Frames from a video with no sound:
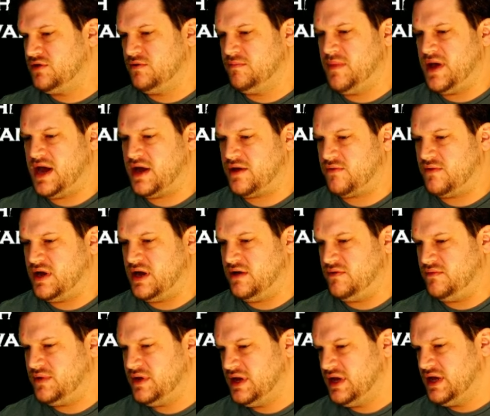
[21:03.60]
or another
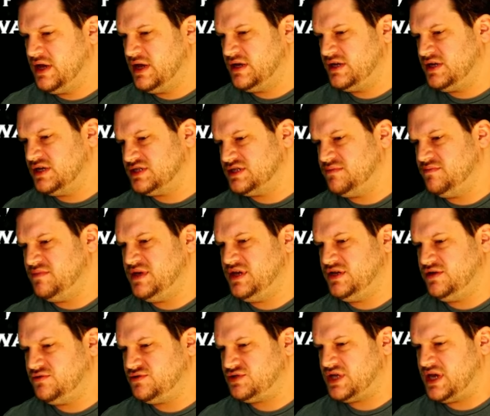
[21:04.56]
background
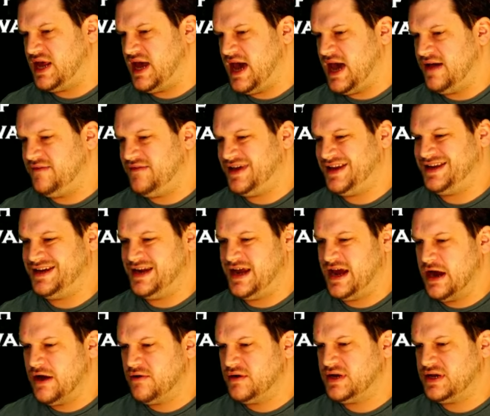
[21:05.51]
doesn't mean you should have an
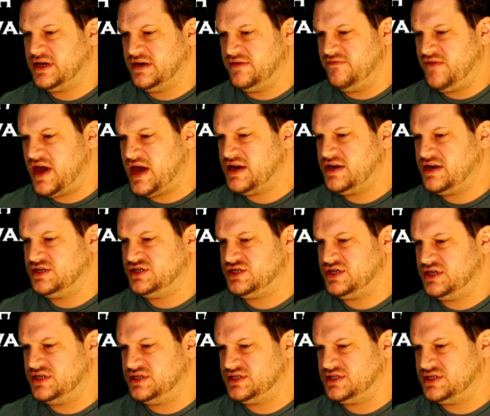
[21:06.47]
inherent
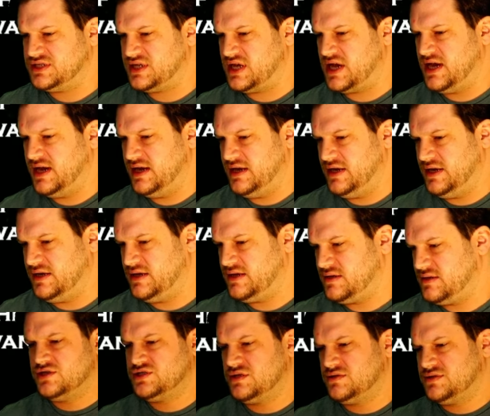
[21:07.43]
advantage in society.
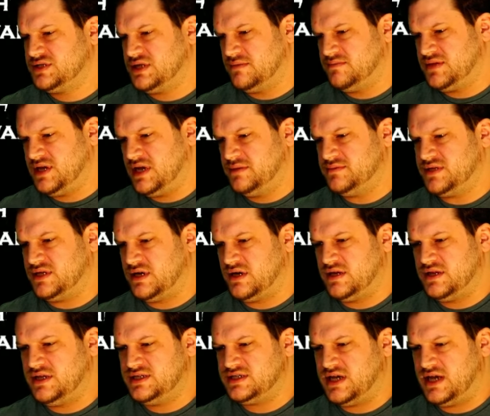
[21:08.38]
And also, sometimes a
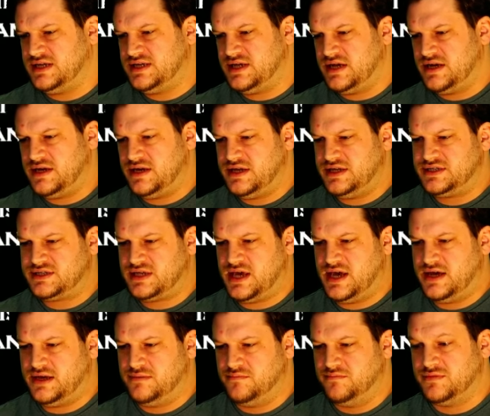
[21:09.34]
lot of these
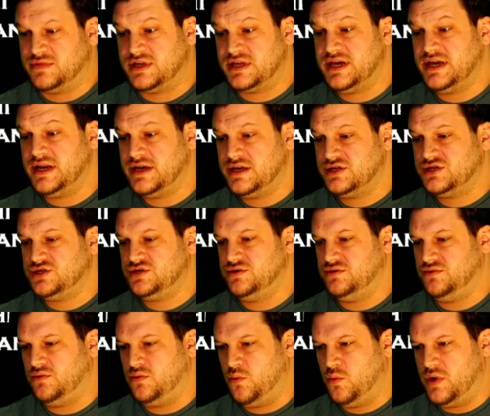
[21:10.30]
identities can bleed
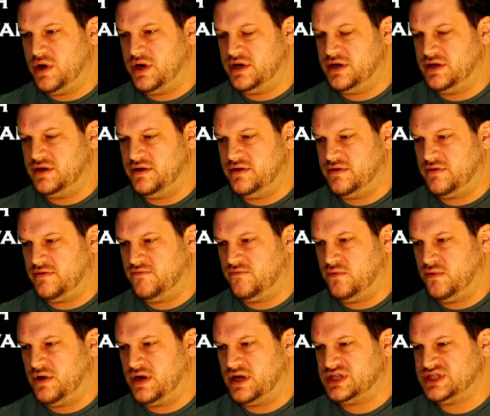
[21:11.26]
into one
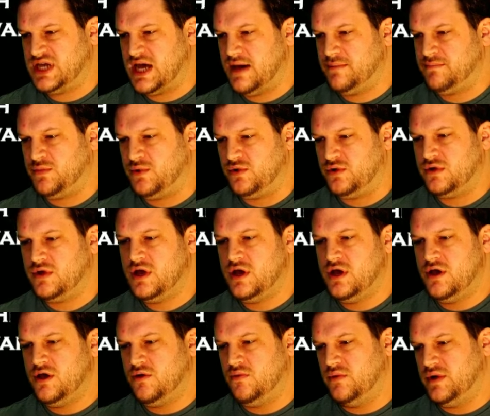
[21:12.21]
another. For
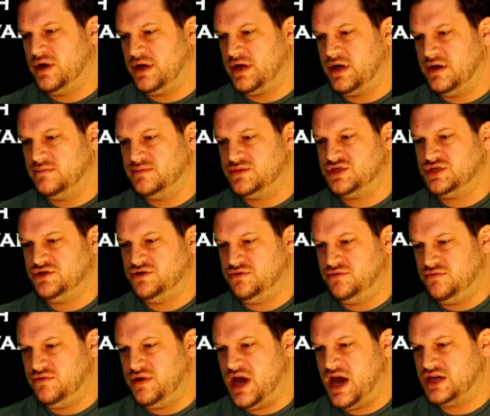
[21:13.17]
example, when it comes
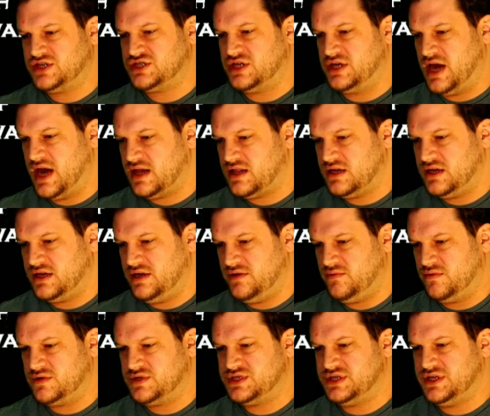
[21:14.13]
to
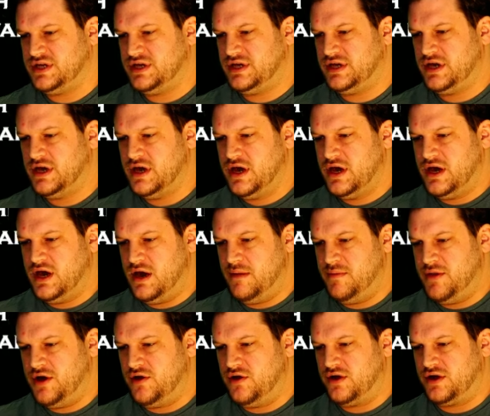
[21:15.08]
nationality, we're seeing
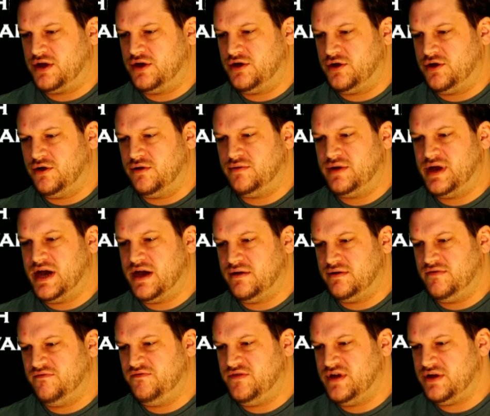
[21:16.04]
America go
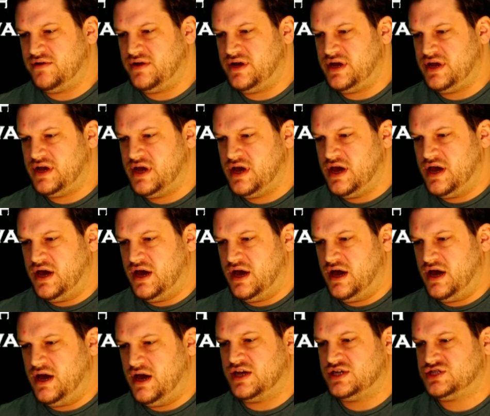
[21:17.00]
down a very
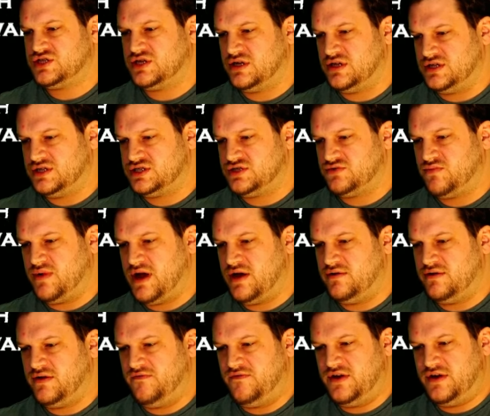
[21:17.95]
nationalist
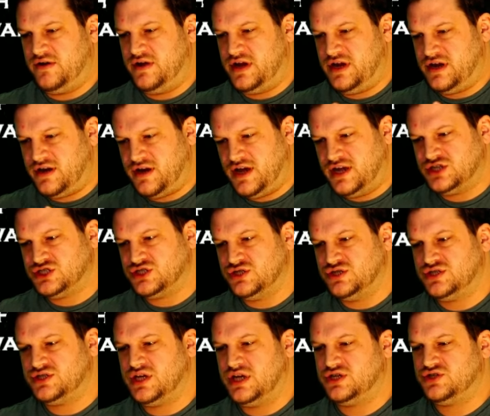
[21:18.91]
route, a very
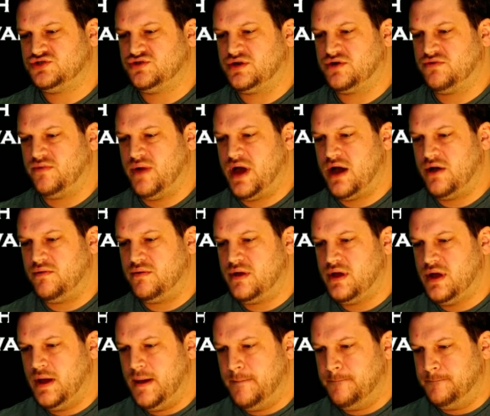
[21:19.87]
nation-centric
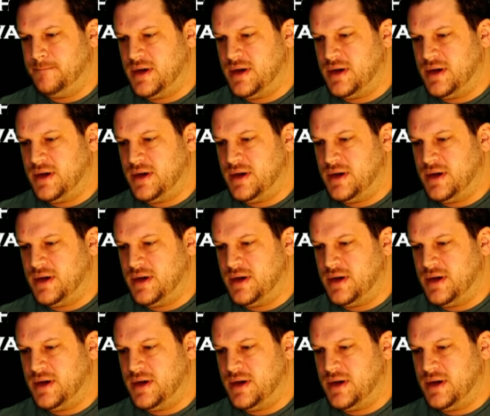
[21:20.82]
route.